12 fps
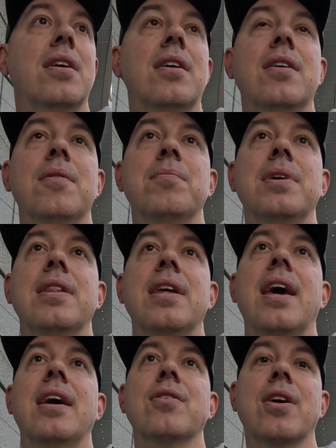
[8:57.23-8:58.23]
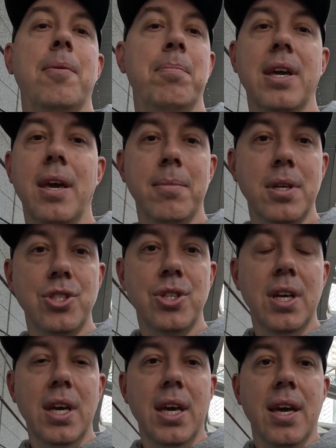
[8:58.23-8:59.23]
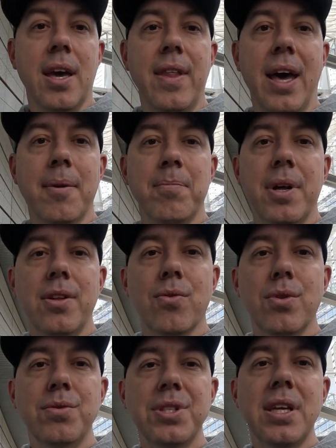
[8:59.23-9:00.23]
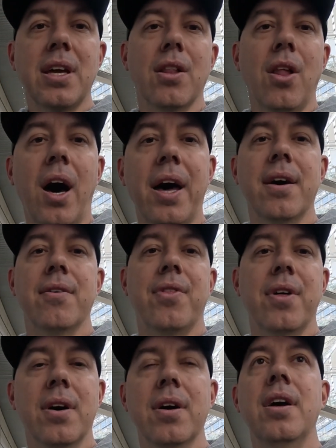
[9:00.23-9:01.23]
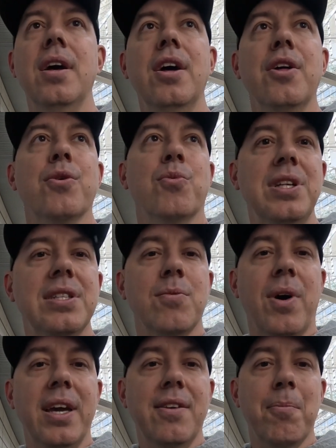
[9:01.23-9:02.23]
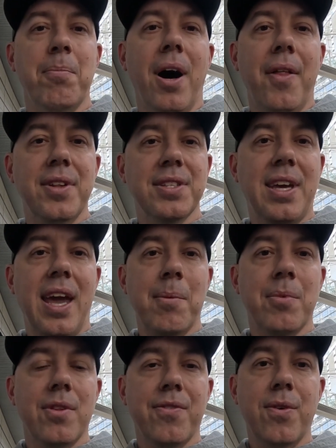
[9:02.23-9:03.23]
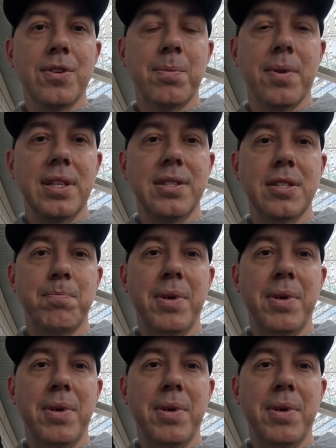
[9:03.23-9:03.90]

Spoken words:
In the end, you get a big image and that, but you're losing a lot of the reason why I even bought this camera in the first place, this